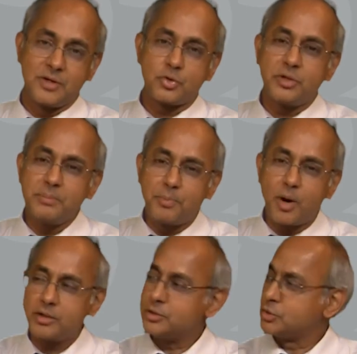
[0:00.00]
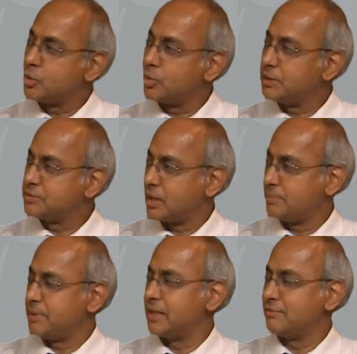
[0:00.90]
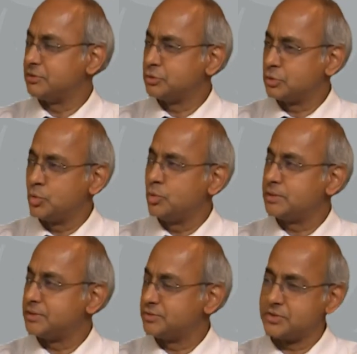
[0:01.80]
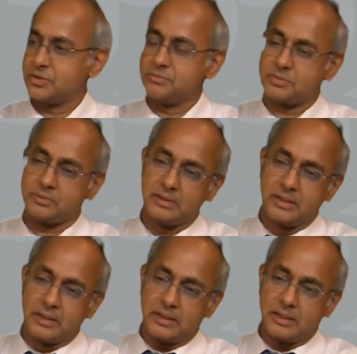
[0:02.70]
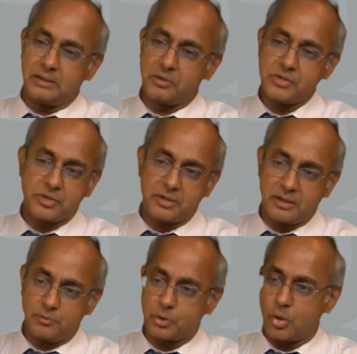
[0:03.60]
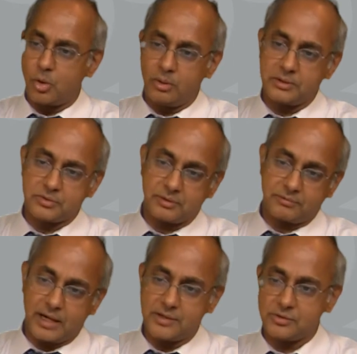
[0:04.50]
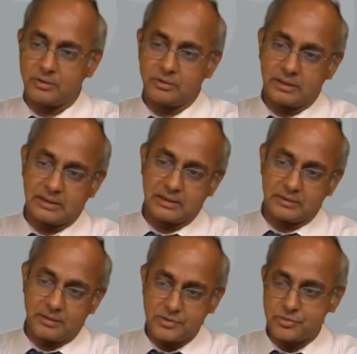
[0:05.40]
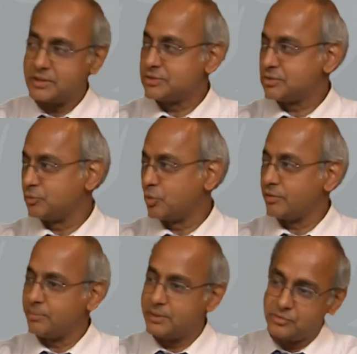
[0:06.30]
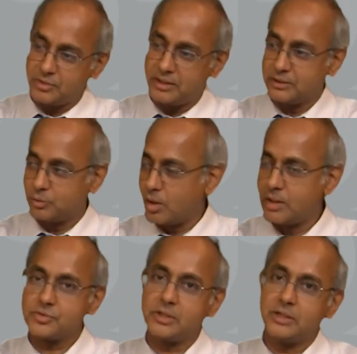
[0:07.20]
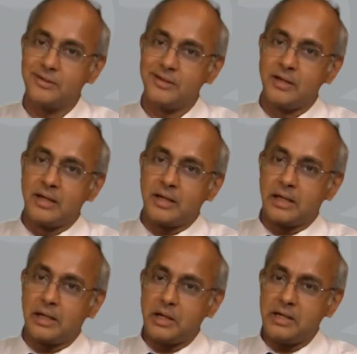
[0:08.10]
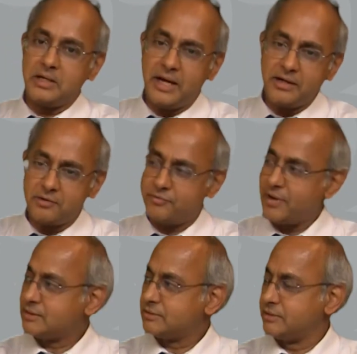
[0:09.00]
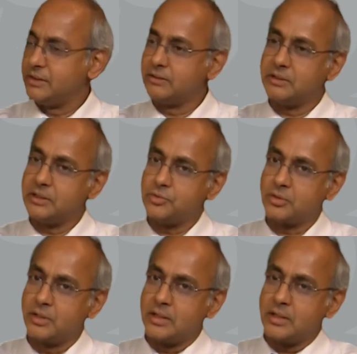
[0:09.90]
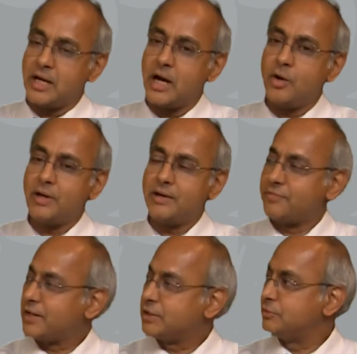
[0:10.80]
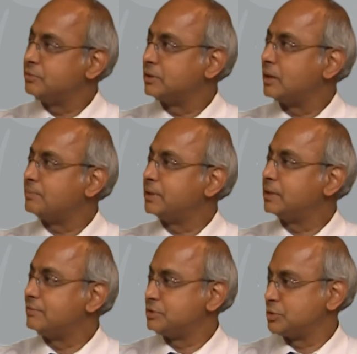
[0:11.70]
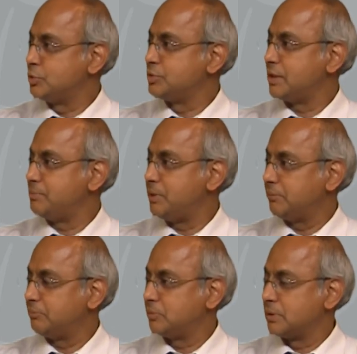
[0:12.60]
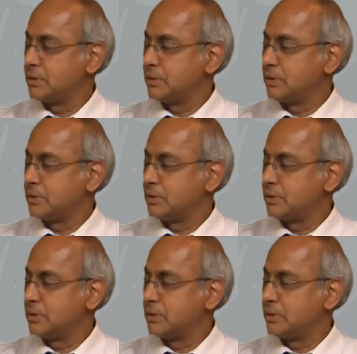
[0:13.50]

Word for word: So an important role is corporate governance rules and systems. Uh, recently, with all this uh, financial uh, crisis and what we've been seeing in the Wall Street, uh, an hidden factor here is how effective corporate governance rules had been,